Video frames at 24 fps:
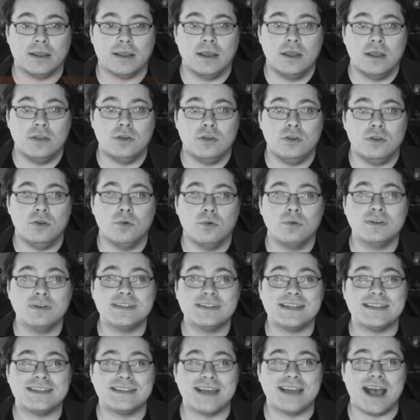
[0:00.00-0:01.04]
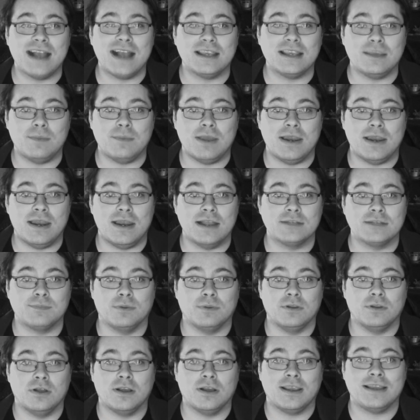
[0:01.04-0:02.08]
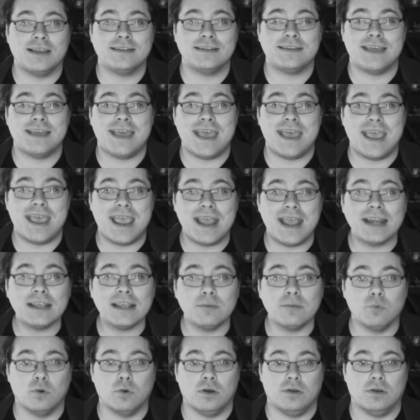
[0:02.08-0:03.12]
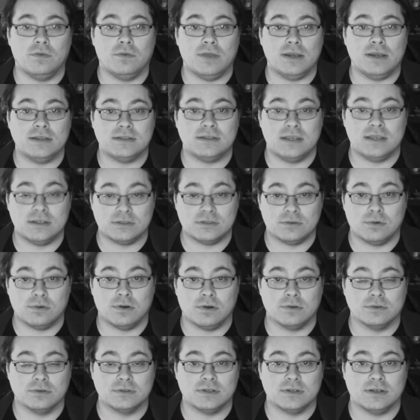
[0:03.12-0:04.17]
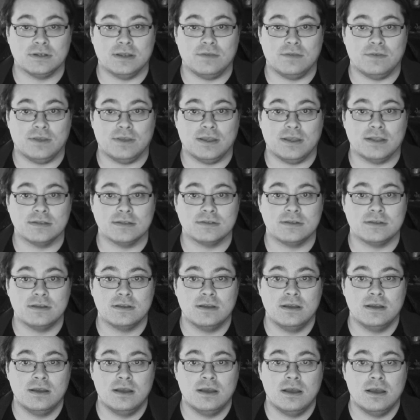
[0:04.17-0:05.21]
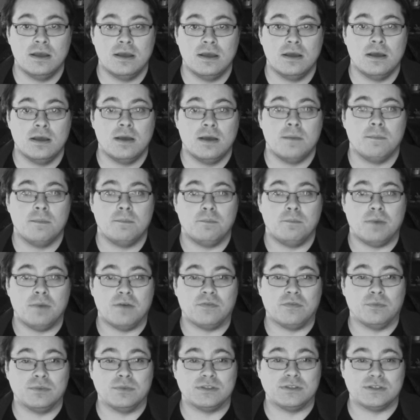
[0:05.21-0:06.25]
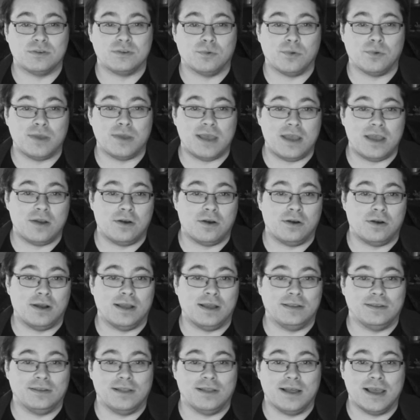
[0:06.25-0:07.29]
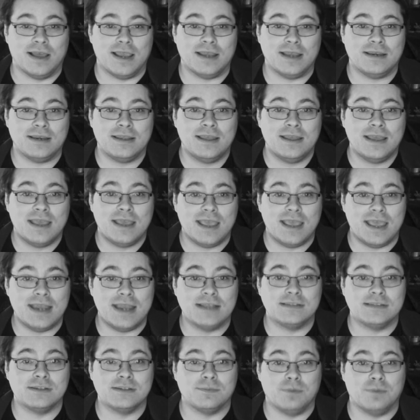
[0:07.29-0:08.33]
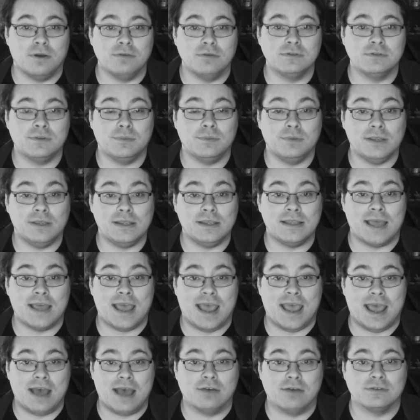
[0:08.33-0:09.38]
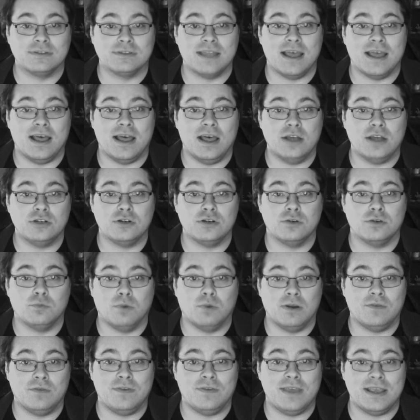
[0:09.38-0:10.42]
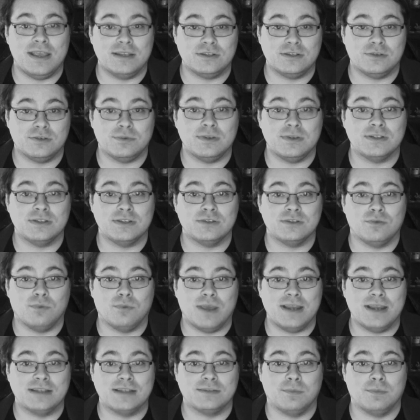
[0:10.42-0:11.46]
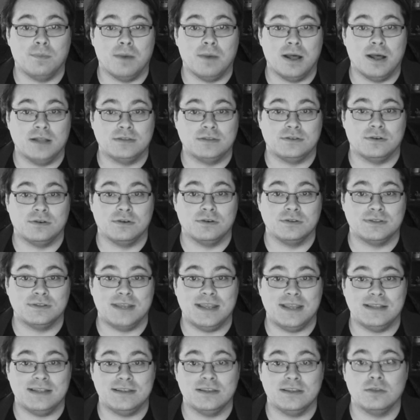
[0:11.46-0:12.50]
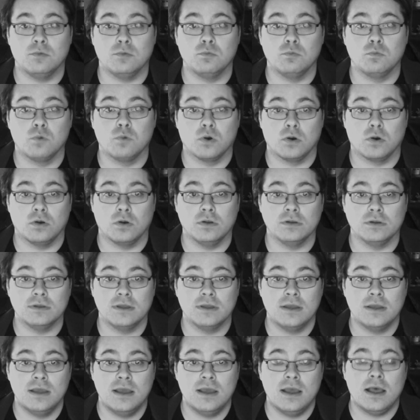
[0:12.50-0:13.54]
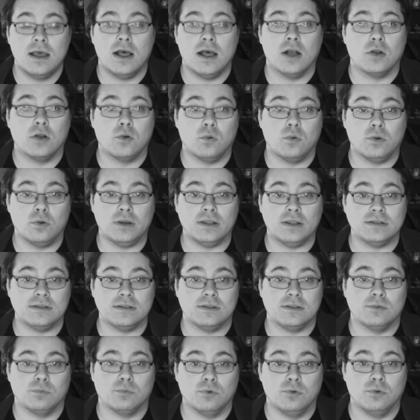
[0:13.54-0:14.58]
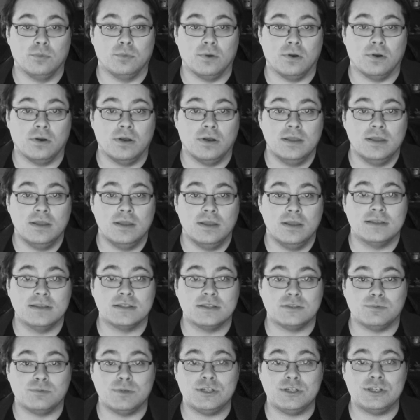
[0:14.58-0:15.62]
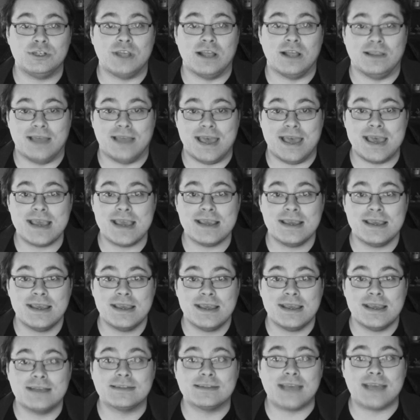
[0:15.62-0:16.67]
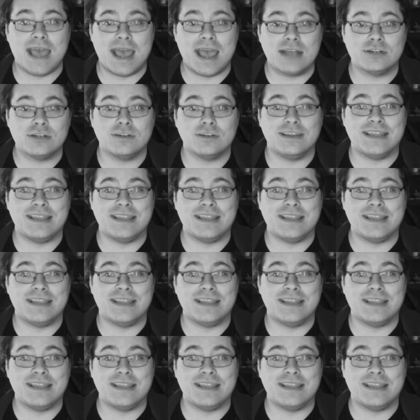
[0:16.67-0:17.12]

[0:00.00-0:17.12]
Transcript: nor is it documented as belonging to anyone of any historical significance. But from a story I heard online, it is supposedly the house that ushered one of history's greatest monsters into the world. According to the rumor, the Swiss Chalet is actually the